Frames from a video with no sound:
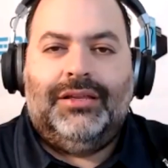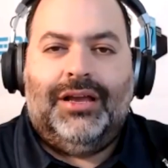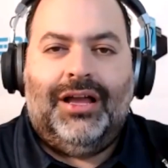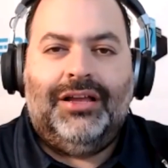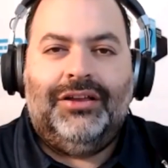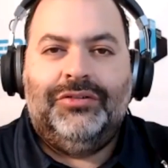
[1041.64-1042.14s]
and
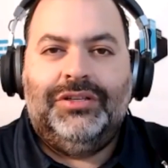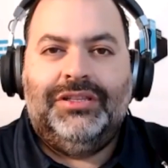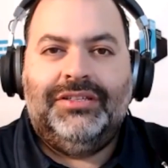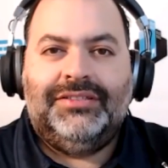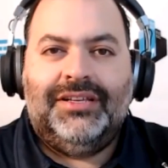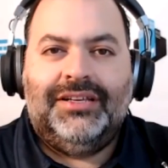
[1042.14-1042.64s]
hiring
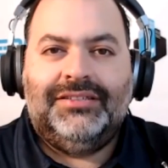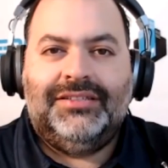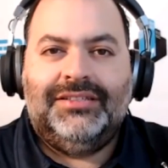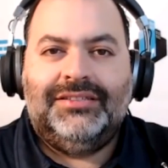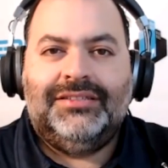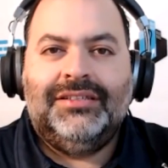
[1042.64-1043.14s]
these days
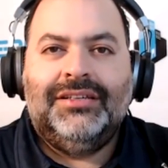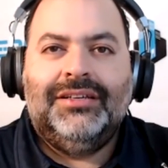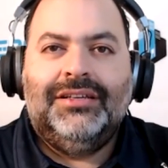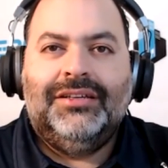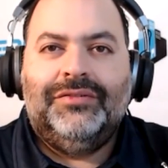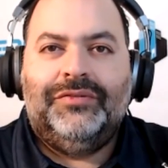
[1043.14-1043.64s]
is
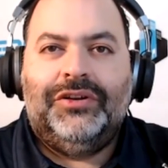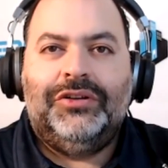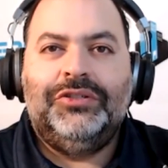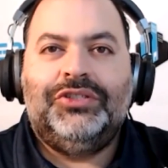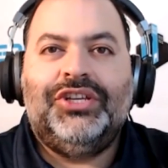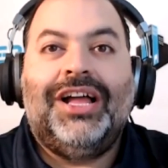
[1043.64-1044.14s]

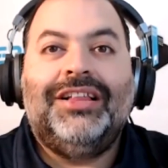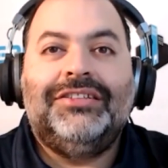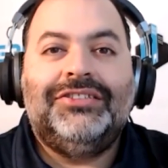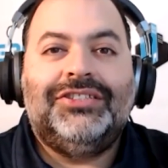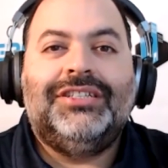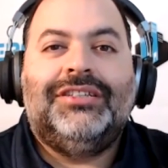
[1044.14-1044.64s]
very
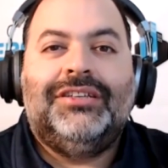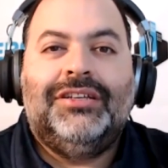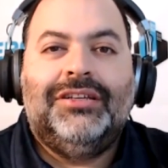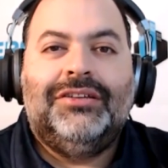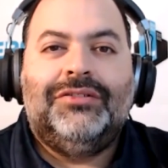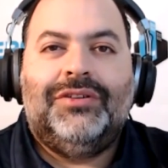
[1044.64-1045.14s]
challenging
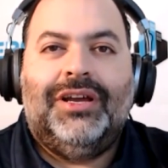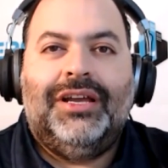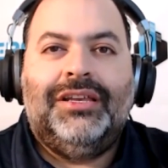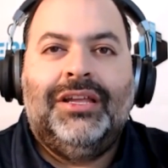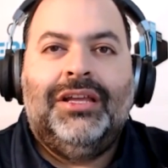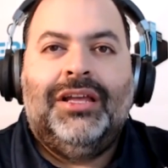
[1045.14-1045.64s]

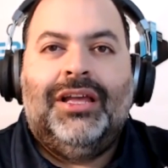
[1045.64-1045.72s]
right